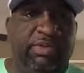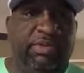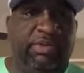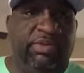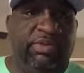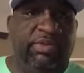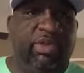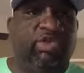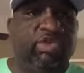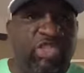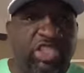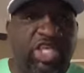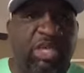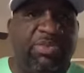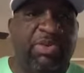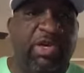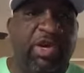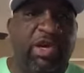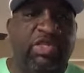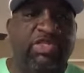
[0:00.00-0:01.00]
Those
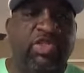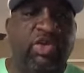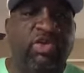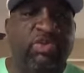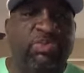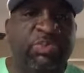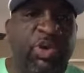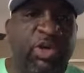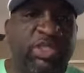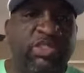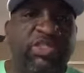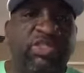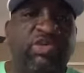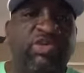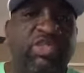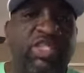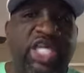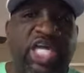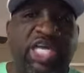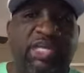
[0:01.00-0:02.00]
seminars, those books,
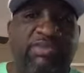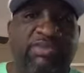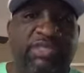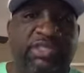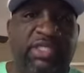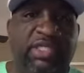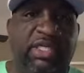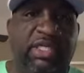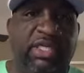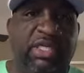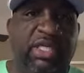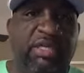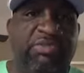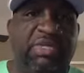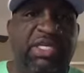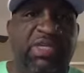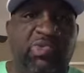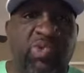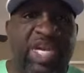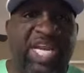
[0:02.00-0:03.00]
those tapes,
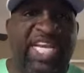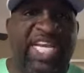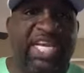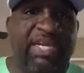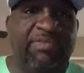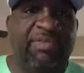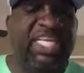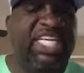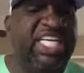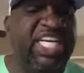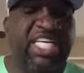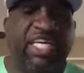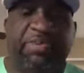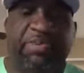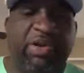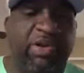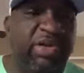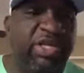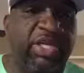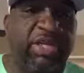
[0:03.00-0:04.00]
me reading, me getting up
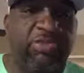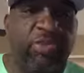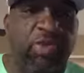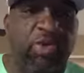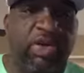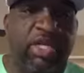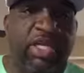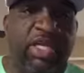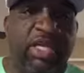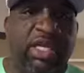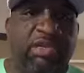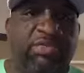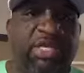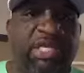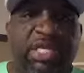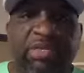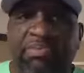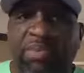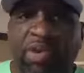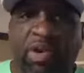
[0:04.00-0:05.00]
early in the morning,
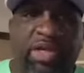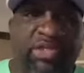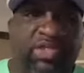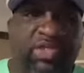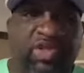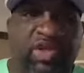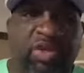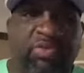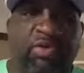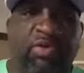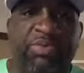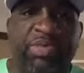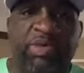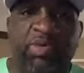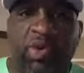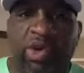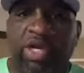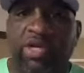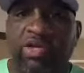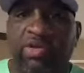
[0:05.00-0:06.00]
me in Barnes & Noble, me
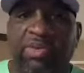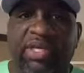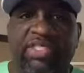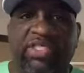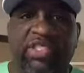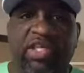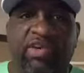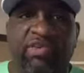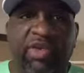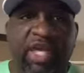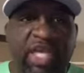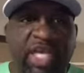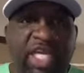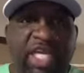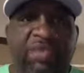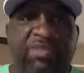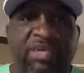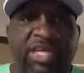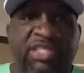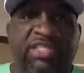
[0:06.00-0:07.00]
working on myself,
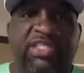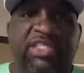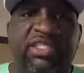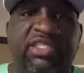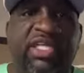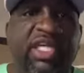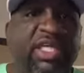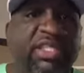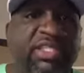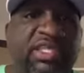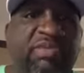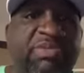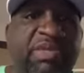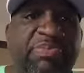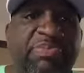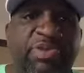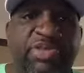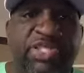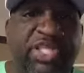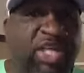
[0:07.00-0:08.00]
him listening to me
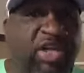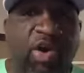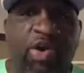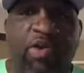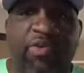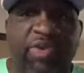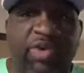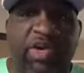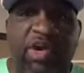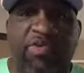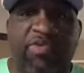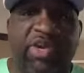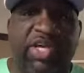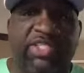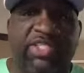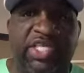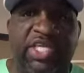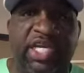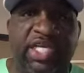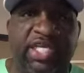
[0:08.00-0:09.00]
present over and over as
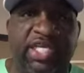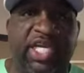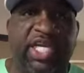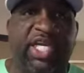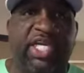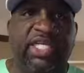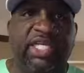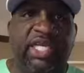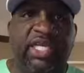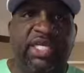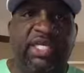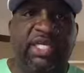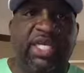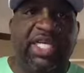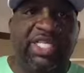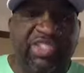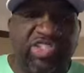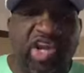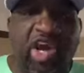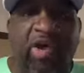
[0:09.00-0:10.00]
a young kid.
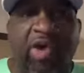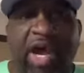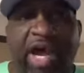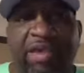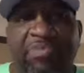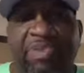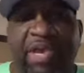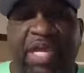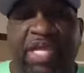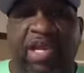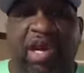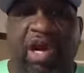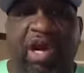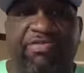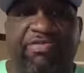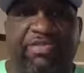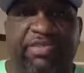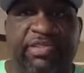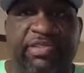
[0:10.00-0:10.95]
He saw how it paid off.